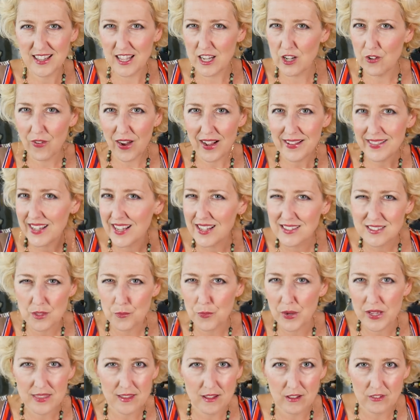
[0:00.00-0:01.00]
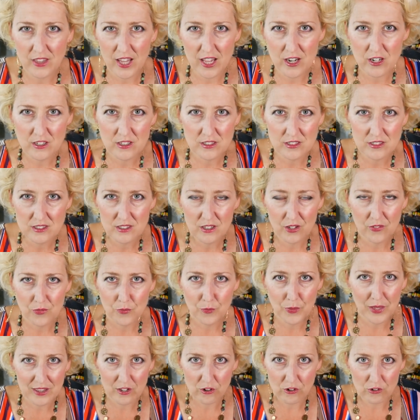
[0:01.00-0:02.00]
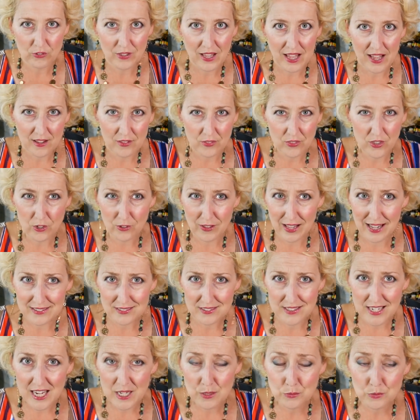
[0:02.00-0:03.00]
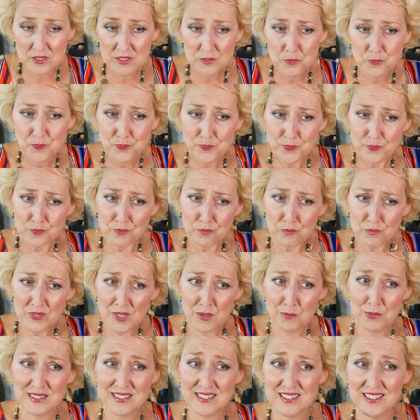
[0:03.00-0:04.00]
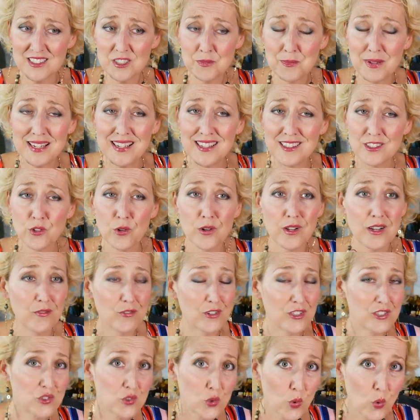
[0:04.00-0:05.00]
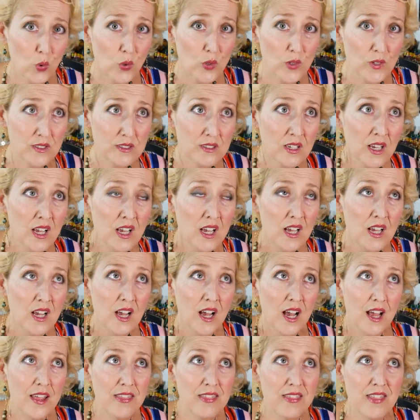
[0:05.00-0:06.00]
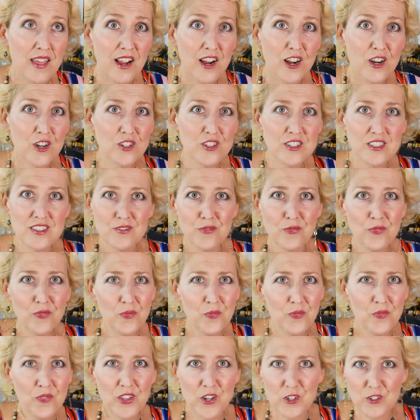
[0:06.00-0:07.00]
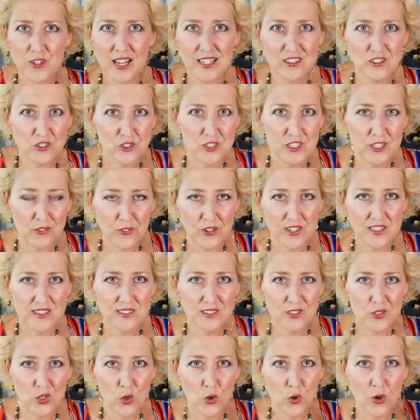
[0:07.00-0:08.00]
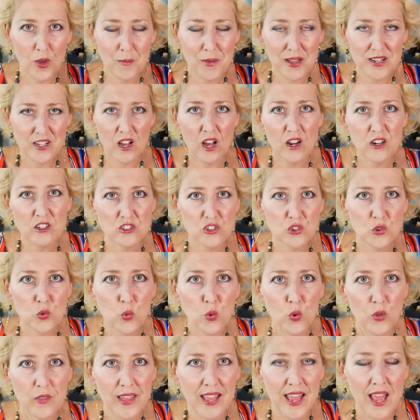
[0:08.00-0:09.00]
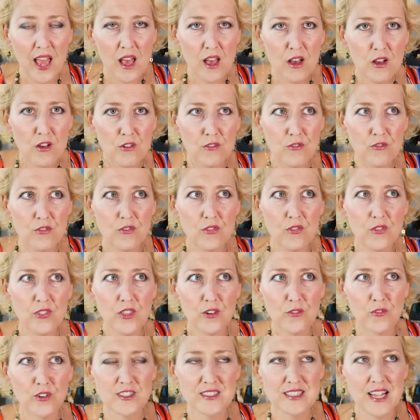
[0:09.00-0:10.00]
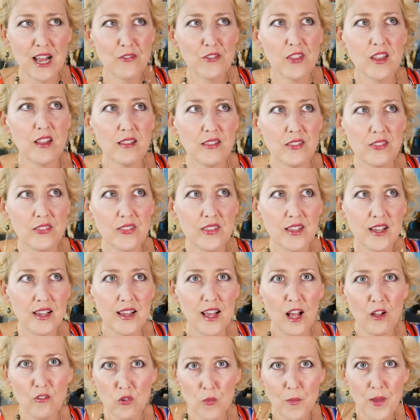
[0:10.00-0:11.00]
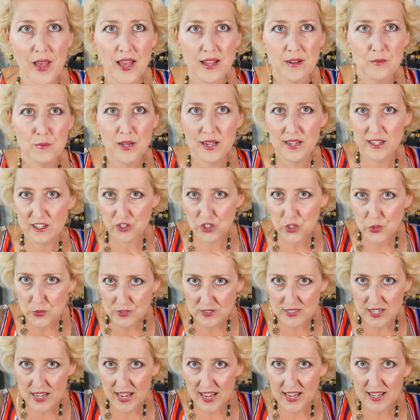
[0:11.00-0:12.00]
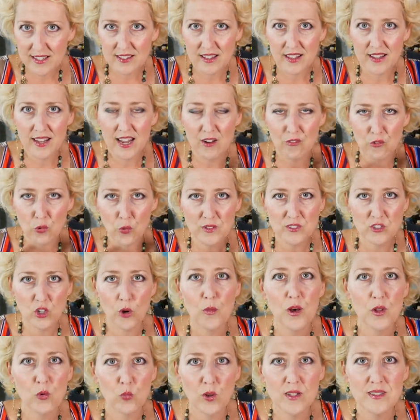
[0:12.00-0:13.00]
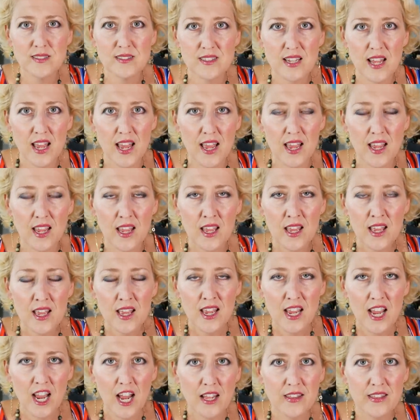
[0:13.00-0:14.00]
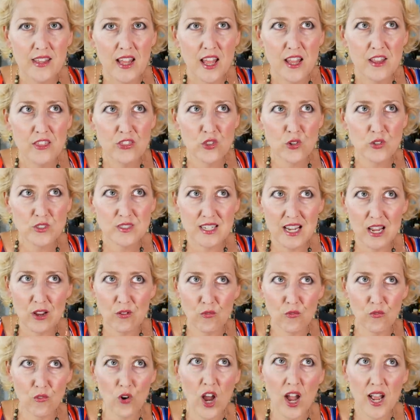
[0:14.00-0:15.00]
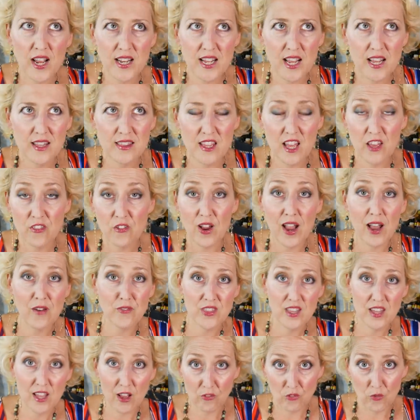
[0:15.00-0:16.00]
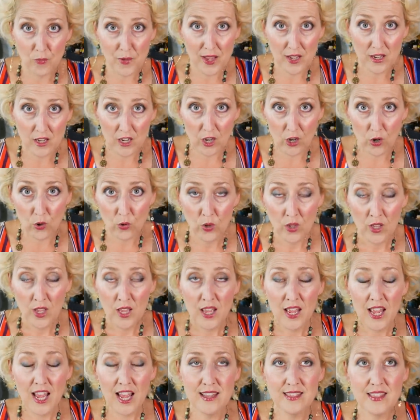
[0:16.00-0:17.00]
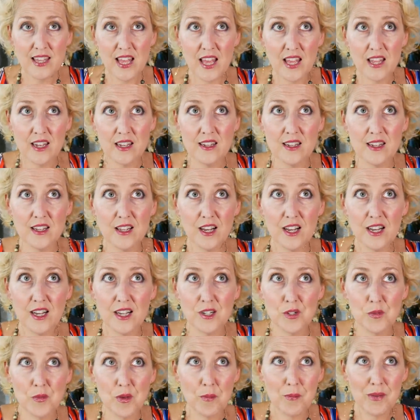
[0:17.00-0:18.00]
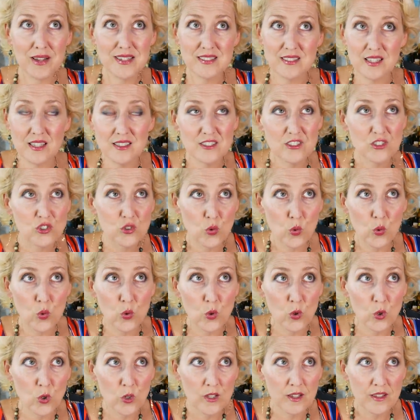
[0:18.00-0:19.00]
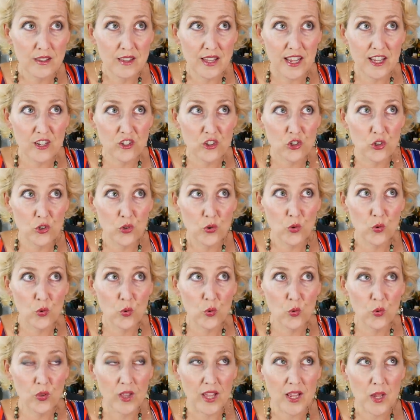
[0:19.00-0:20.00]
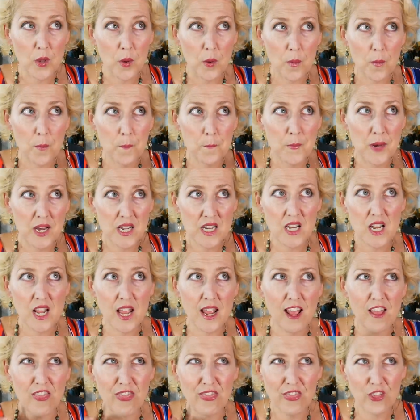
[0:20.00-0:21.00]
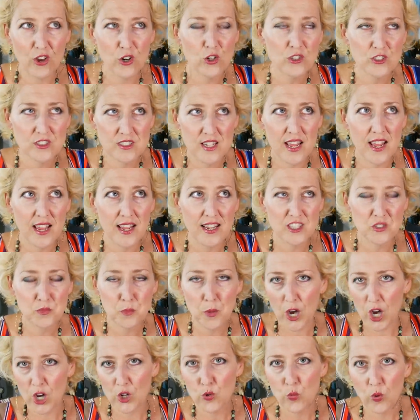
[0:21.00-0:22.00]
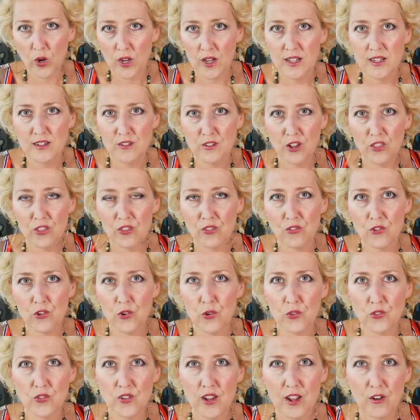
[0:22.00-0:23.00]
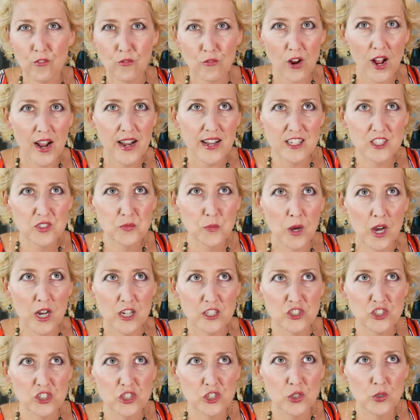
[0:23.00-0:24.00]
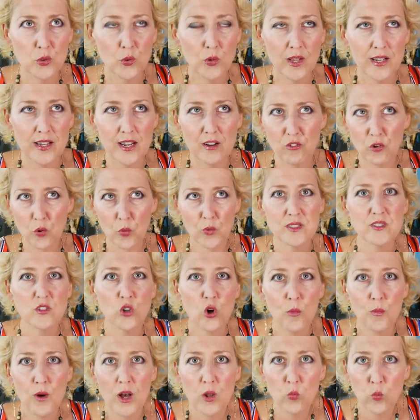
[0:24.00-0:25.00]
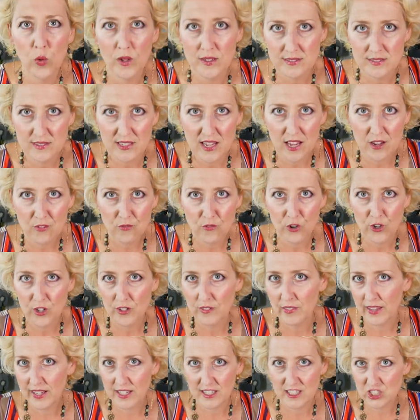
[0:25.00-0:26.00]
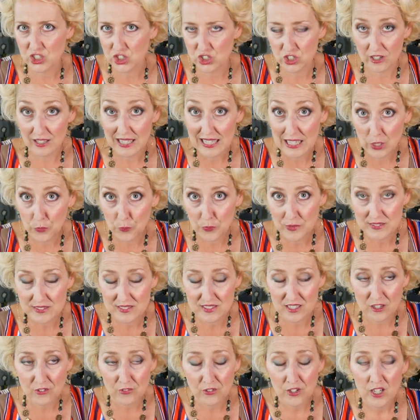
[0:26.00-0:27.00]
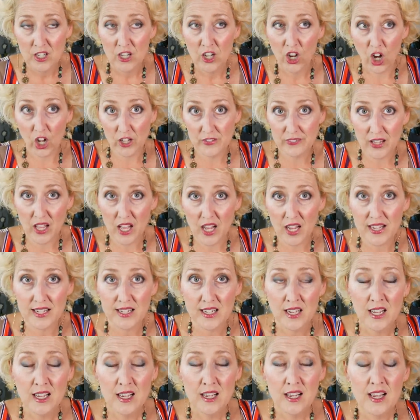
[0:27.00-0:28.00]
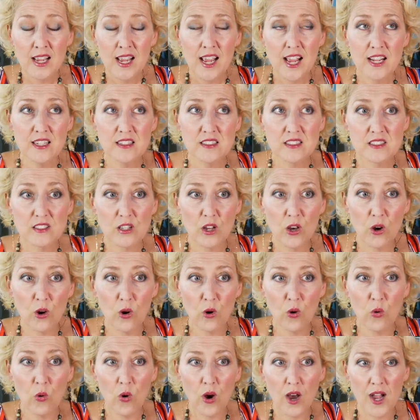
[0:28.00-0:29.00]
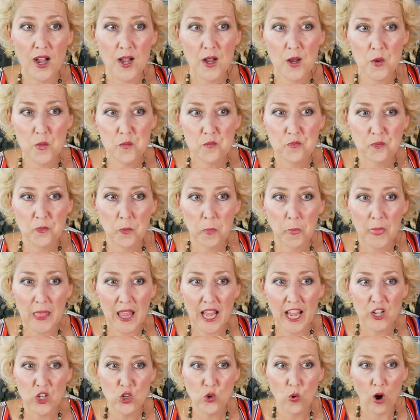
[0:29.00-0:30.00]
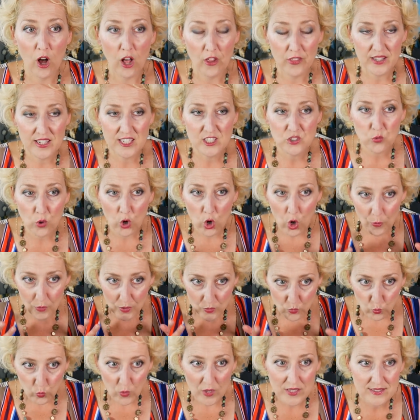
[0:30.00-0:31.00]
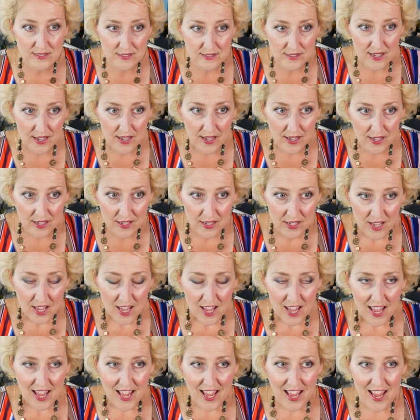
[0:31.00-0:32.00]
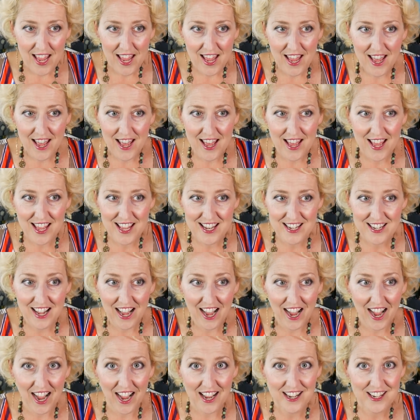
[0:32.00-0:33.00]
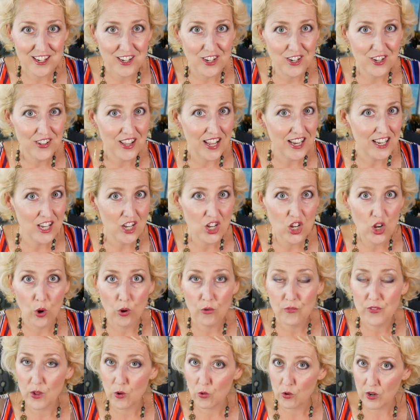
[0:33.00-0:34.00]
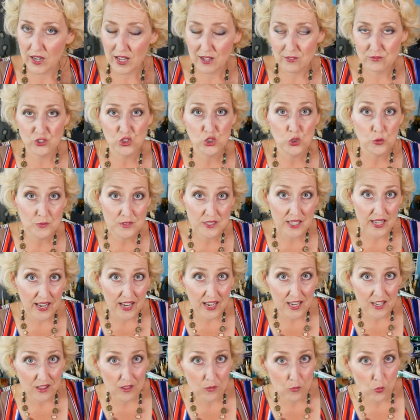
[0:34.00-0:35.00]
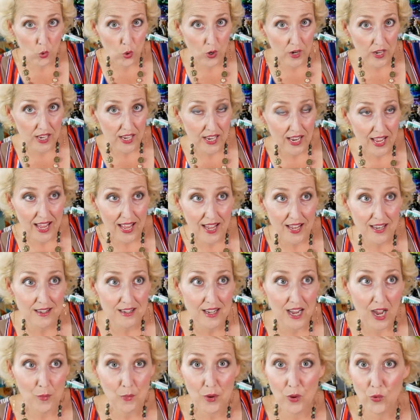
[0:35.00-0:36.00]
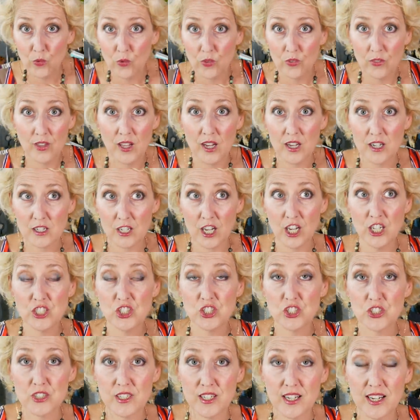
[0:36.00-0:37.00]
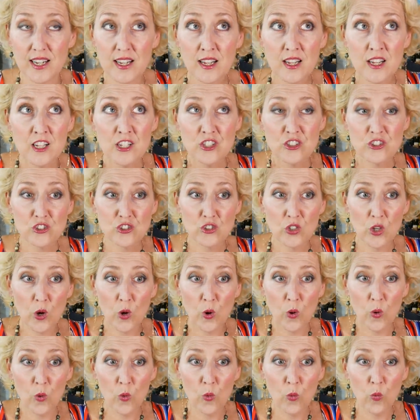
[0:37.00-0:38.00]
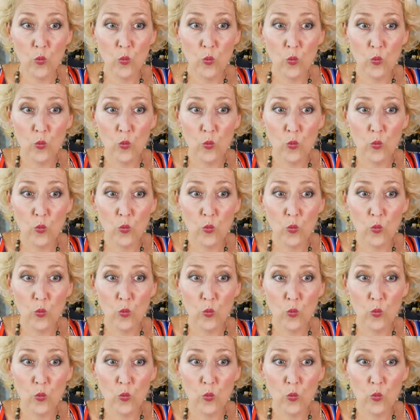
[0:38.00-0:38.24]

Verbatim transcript: they divide the kids up by the letters, of, by their, la their last names. But since my kids go to different schools, their their days are different. So at my daughter's school, they have the first half of the, the alphabet Monday and Tuesday, then everyone's home on Wednesday, and then Thursday and Friday, the other half of the alphabet go. And then um, at my son's school, they do like Monday and Thursday is pod one, Tuesday and Friday is pod two, and everyone's home on Wednesday for like additional help and stuff online. And so um, I knew all the kids were home on Wednesday, and I didn't, they didn't know if they were going to have Zooms at eight in the morning, and I'm out in the country, so